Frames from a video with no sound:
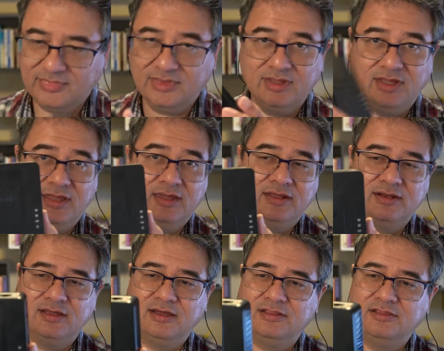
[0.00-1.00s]
And
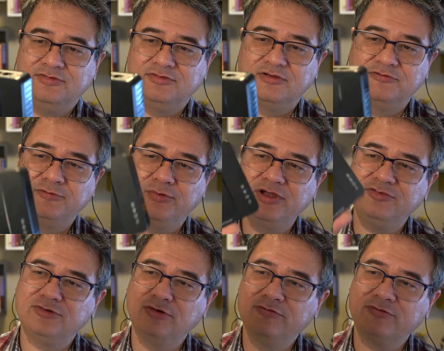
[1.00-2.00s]
this is a voice
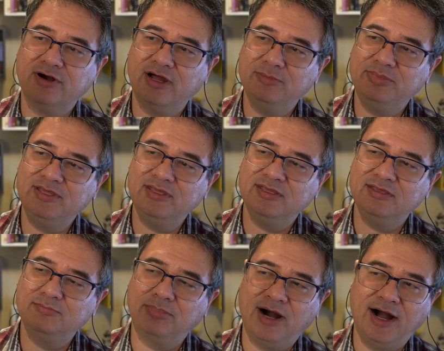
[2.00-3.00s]
over
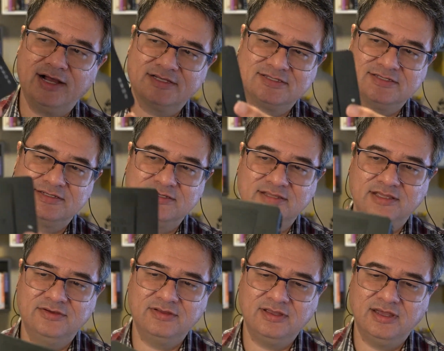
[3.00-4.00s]
IP box that
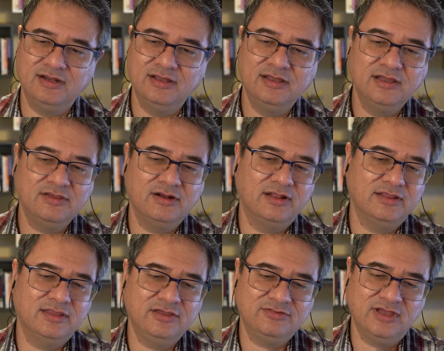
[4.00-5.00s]
you can get.
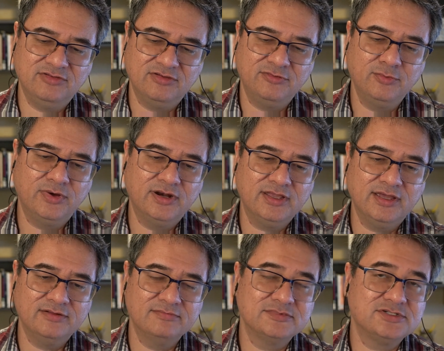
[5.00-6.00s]
These days, if you want to
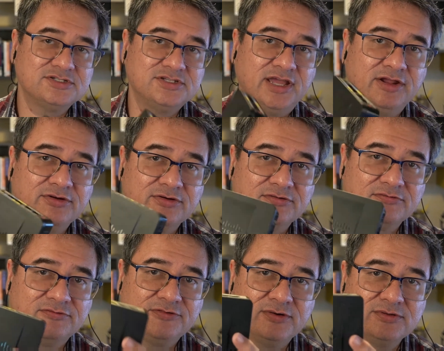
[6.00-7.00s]
get standard
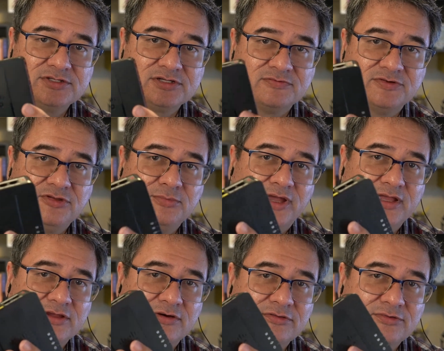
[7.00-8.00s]
phone service, you might
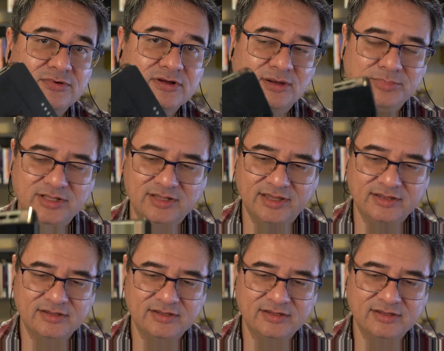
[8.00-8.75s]
go through a company like